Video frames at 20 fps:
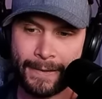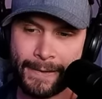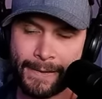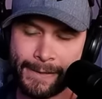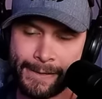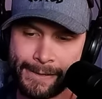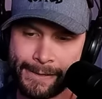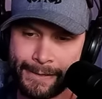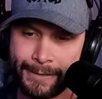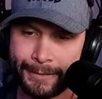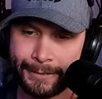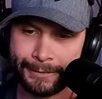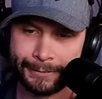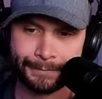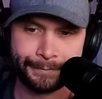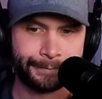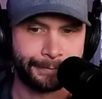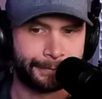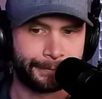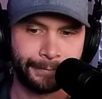
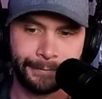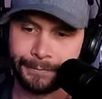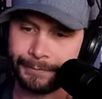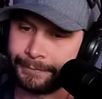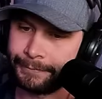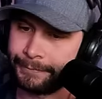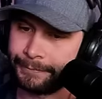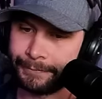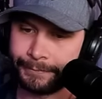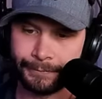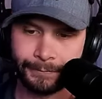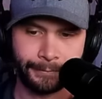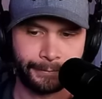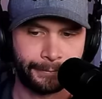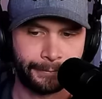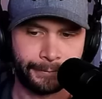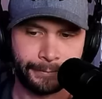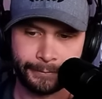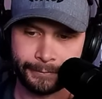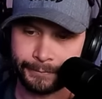
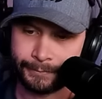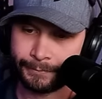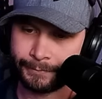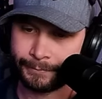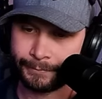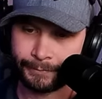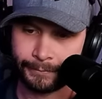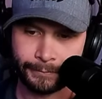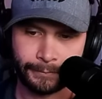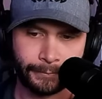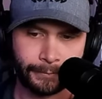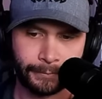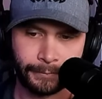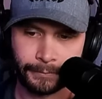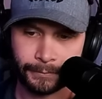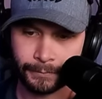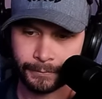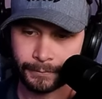No one is speaking in this clip.